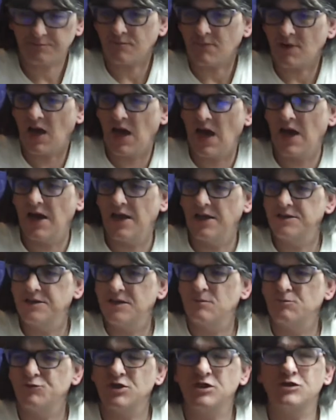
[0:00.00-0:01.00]
and
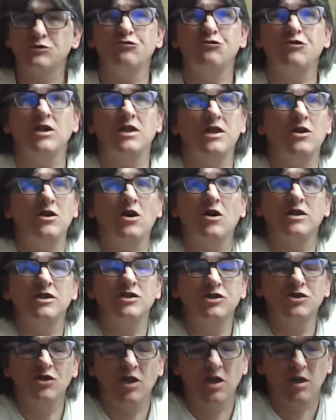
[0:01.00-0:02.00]
I'm just really not
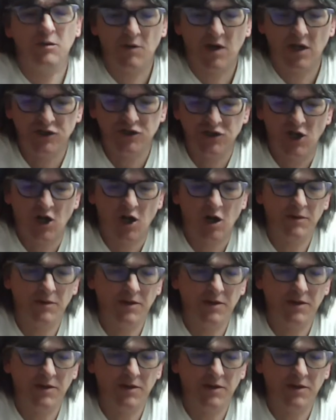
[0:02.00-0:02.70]
enjoying my job.